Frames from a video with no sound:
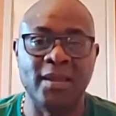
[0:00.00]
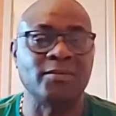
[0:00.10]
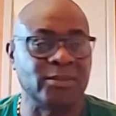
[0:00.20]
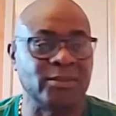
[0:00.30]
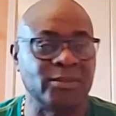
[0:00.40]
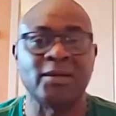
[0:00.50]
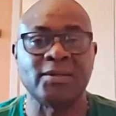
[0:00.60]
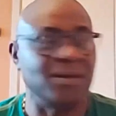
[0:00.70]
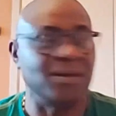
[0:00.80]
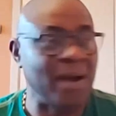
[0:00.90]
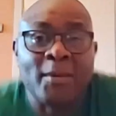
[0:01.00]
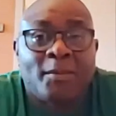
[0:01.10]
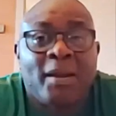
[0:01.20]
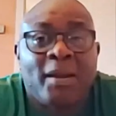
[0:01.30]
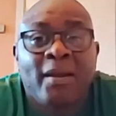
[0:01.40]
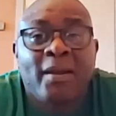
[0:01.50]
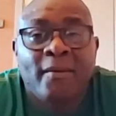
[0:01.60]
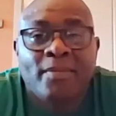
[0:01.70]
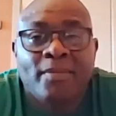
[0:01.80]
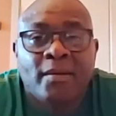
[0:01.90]
It was just, I want to play.
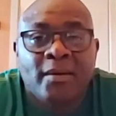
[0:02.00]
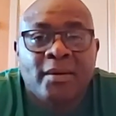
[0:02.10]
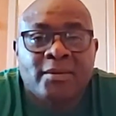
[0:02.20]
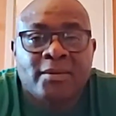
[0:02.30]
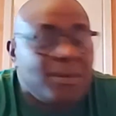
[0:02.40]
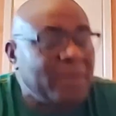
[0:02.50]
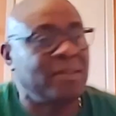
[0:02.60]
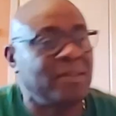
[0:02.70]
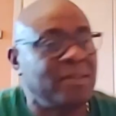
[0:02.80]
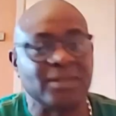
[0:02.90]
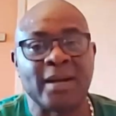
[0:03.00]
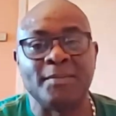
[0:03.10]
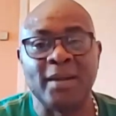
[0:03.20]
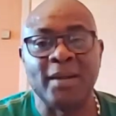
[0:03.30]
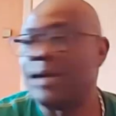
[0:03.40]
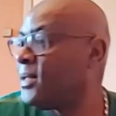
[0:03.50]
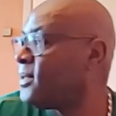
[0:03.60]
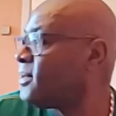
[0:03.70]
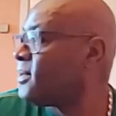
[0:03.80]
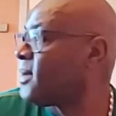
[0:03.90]
Somebody thinks I can play,
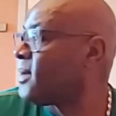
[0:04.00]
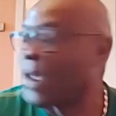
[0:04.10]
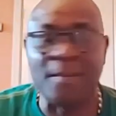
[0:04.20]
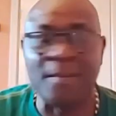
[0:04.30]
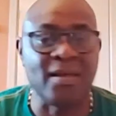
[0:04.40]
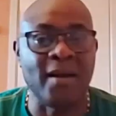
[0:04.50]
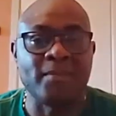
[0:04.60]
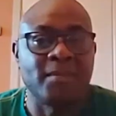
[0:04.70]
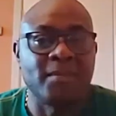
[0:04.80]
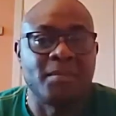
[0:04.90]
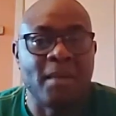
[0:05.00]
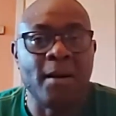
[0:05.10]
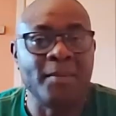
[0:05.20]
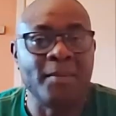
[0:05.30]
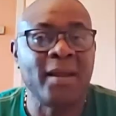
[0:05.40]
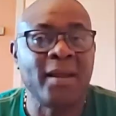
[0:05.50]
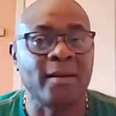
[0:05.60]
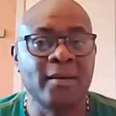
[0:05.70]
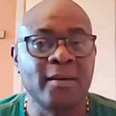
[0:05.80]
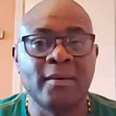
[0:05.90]
they'll get me there, I'll play.
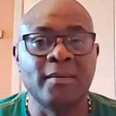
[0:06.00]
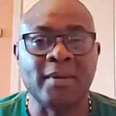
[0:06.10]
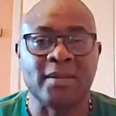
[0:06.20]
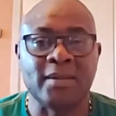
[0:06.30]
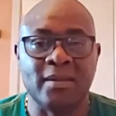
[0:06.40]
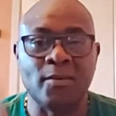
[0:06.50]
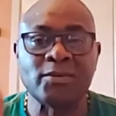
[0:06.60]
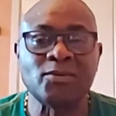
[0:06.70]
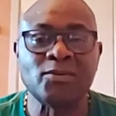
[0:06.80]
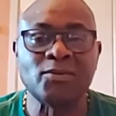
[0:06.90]
Was